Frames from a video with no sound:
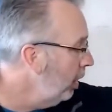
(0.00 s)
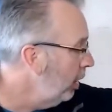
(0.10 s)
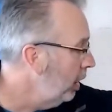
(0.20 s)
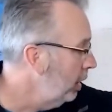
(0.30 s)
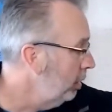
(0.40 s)

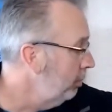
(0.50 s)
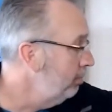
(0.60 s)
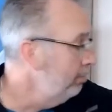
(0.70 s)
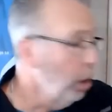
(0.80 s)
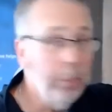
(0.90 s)

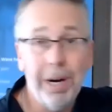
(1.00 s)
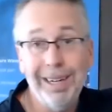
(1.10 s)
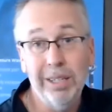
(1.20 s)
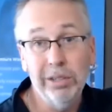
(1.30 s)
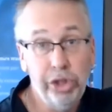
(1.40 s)

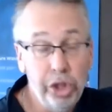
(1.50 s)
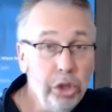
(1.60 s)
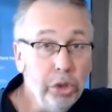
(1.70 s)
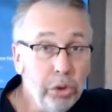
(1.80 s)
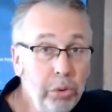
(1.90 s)

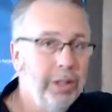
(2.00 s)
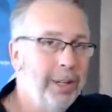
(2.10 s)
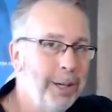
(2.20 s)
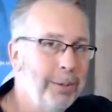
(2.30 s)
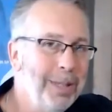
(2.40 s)
Mobile2
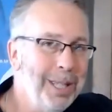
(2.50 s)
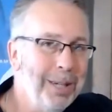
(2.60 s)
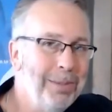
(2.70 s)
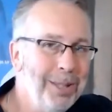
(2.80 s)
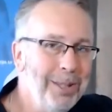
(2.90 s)

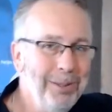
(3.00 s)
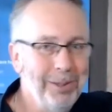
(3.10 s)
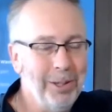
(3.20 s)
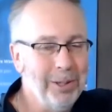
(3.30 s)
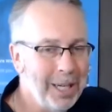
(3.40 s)
RPW.
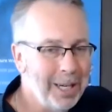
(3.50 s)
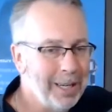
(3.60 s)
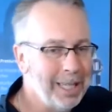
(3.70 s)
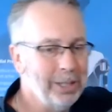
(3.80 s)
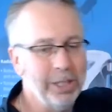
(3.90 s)
So they are
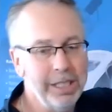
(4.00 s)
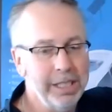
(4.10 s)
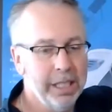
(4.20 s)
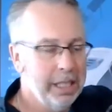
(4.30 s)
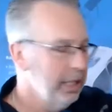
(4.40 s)

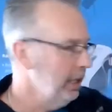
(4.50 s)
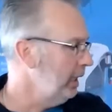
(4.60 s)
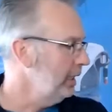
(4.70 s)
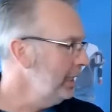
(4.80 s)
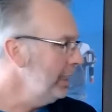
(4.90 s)
actually a
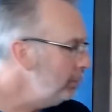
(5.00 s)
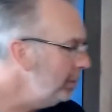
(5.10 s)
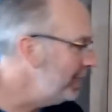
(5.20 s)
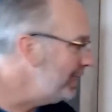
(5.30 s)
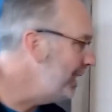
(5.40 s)
little
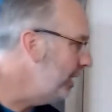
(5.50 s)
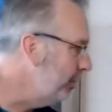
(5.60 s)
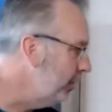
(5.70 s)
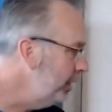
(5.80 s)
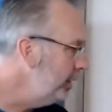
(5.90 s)
bit
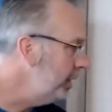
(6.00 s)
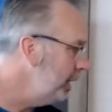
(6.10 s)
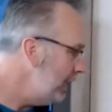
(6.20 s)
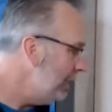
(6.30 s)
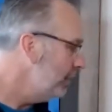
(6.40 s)
different,
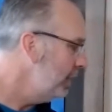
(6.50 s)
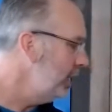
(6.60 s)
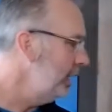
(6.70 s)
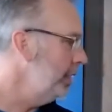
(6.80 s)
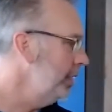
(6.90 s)
even
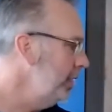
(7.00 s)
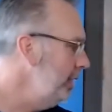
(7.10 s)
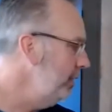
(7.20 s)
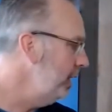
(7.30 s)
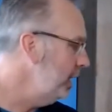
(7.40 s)
in
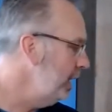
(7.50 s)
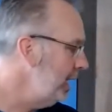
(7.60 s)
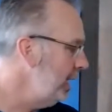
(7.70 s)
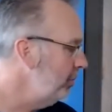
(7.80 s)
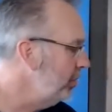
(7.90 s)
the
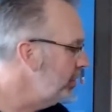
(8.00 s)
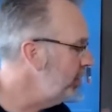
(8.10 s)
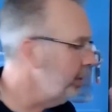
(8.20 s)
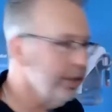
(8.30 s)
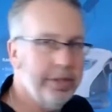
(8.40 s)
names. The
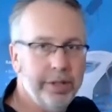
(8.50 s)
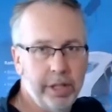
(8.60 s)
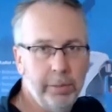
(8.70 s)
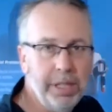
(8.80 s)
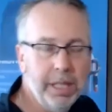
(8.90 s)
reason this is an
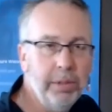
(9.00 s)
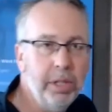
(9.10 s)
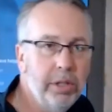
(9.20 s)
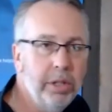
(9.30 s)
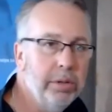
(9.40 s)

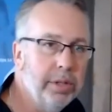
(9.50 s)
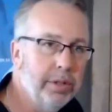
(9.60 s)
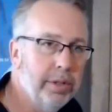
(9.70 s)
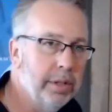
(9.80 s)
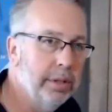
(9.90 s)
RPW2 is
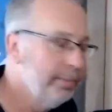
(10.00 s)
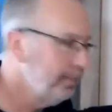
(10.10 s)
it's the